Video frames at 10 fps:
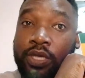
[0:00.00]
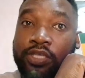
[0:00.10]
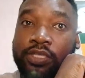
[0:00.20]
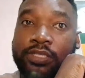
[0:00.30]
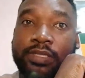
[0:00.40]

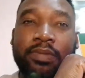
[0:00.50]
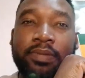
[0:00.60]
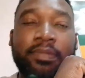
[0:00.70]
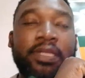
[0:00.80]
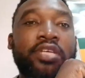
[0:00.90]
OHS
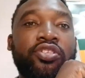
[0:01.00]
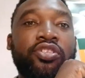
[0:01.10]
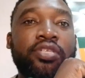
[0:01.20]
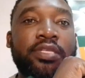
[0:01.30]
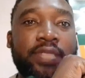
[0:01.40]

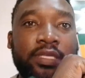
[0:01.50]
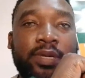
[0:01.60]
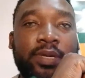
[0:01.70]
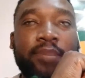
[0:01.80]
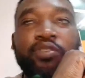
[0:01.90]
Implementation.
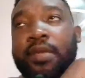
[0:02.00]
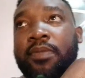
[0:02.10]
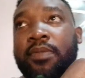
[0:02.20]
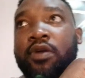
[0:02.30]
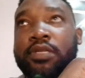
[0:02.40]
That's what I'm
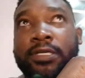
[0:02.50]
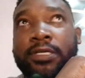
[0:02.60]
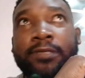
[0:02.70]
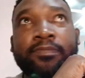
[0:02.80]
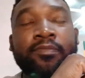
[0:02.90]
talking about
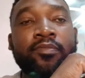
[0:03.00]
here.